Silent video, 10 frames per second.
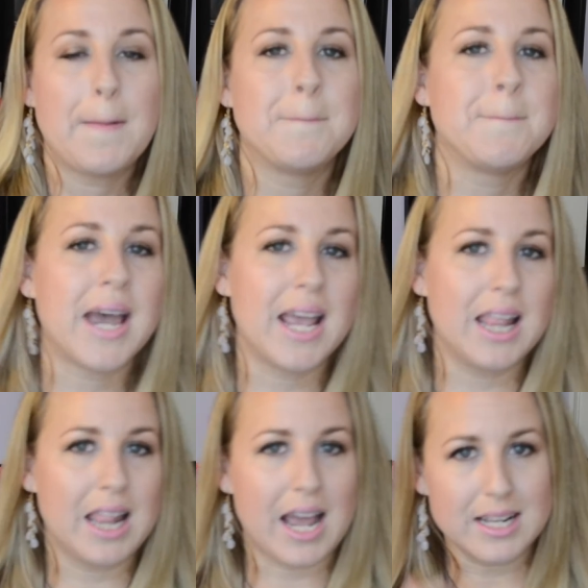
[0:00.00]
My
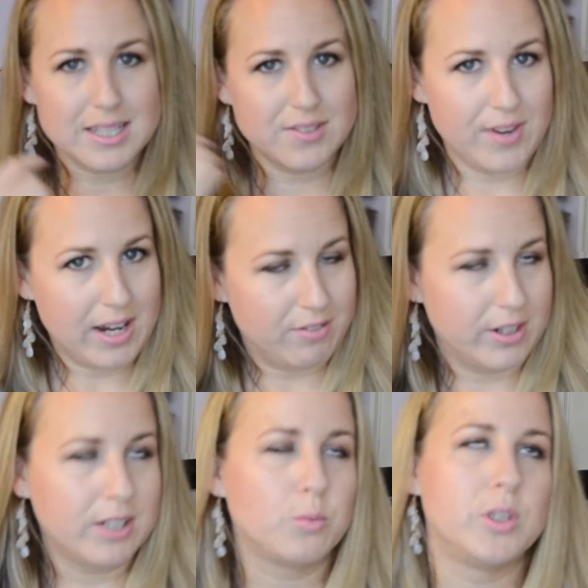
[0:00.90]
last
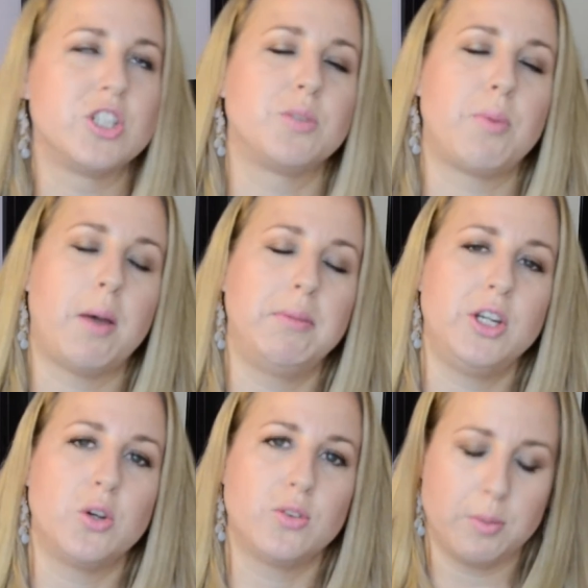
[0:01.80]
favorite, which is probably
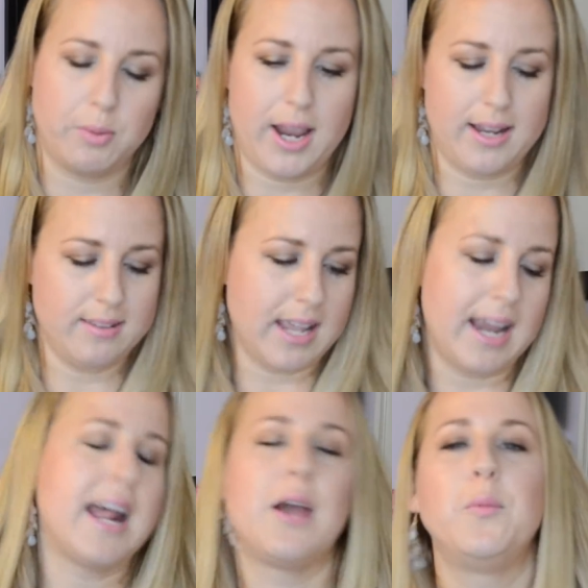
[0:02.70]
no surprise,
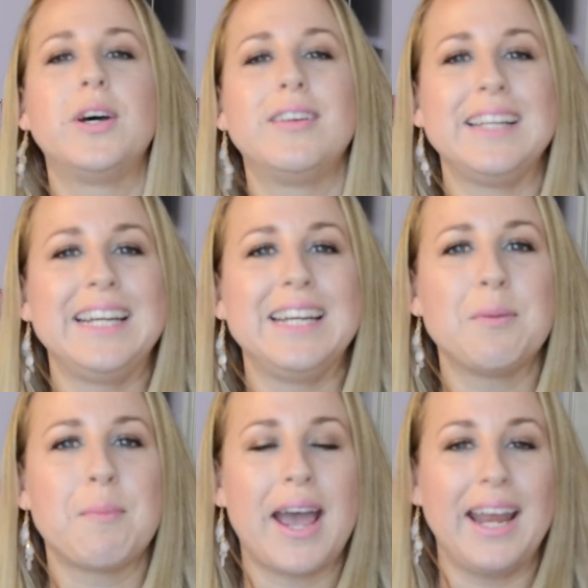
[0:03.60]
and I will link
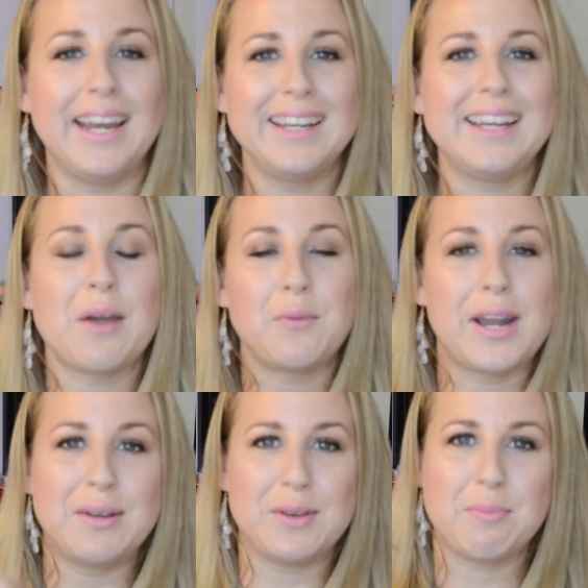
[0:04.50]
my Get
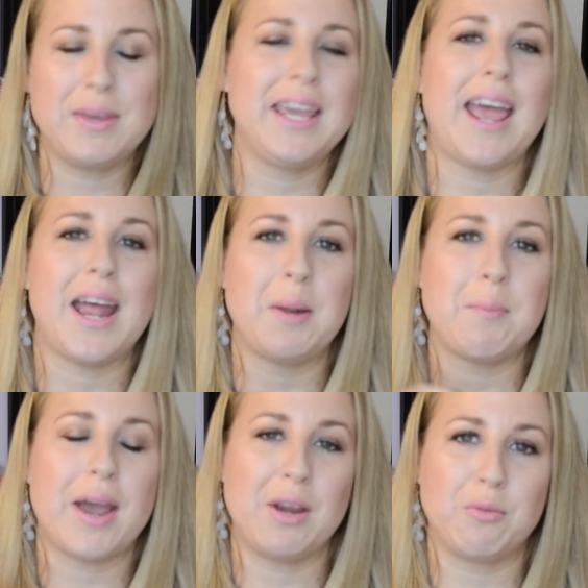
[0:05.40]
Ready With Me and
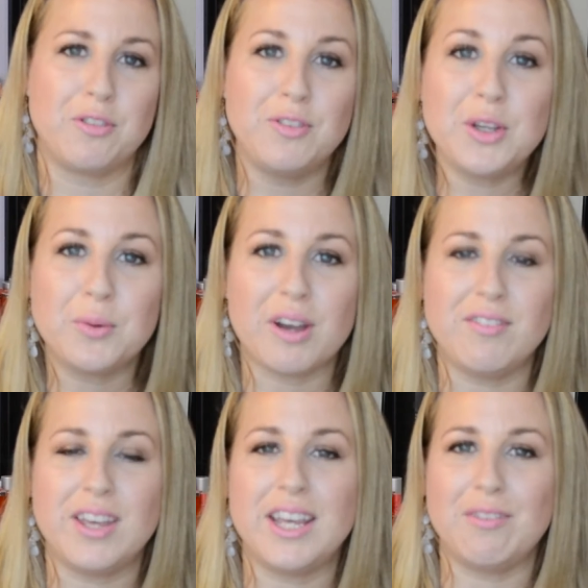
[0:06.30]
my review
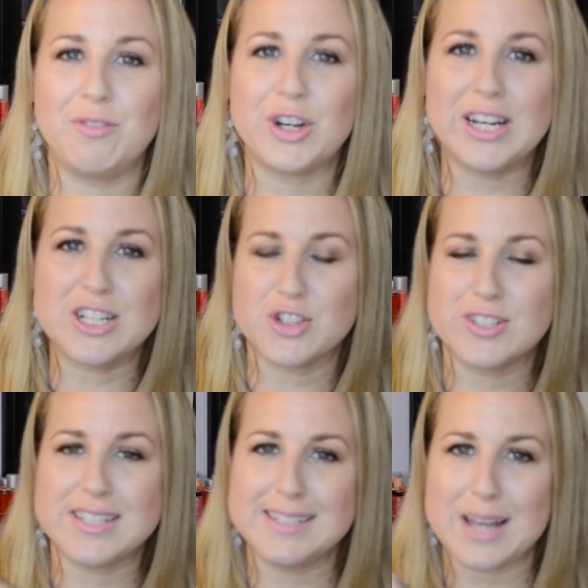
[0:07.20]
of it if you're
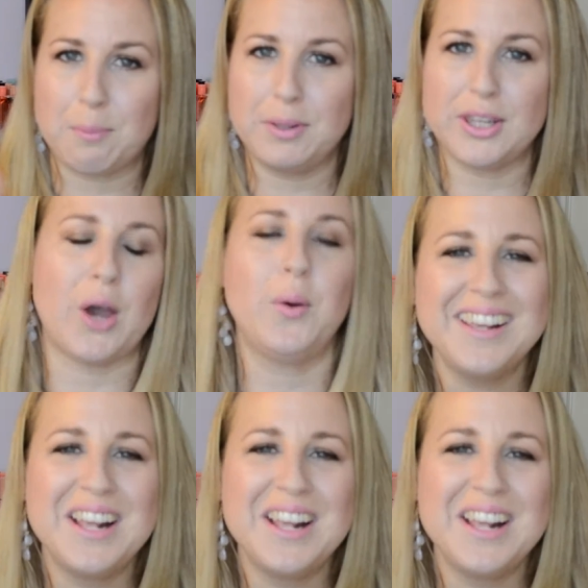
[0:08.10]
interested down below,